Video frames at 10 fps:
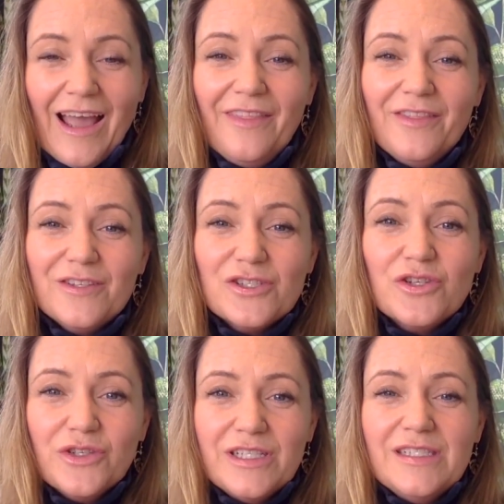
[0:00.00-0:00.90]
and the
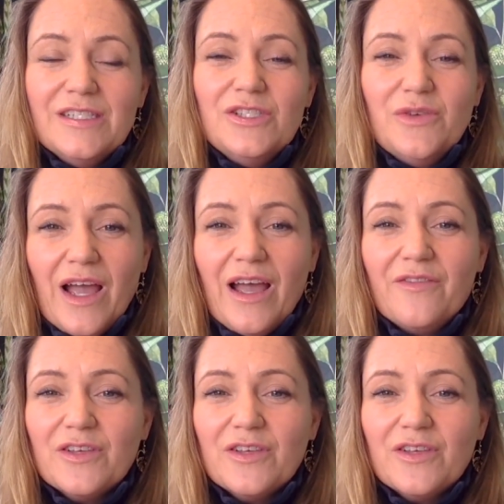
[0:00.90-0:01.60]
choices you have,